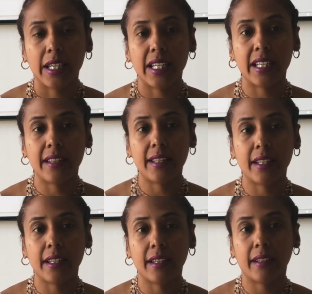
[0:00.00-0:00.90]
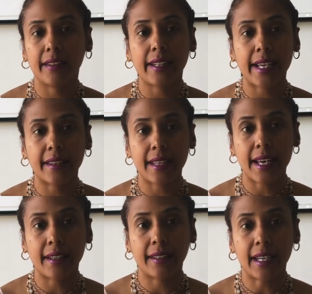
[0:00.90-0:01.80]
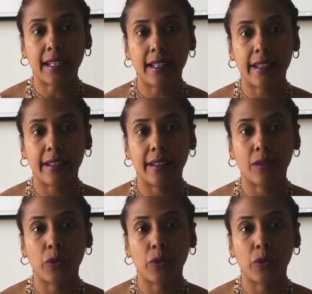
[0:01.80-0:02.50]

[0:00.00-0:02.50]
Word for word: anything like that is highlighted.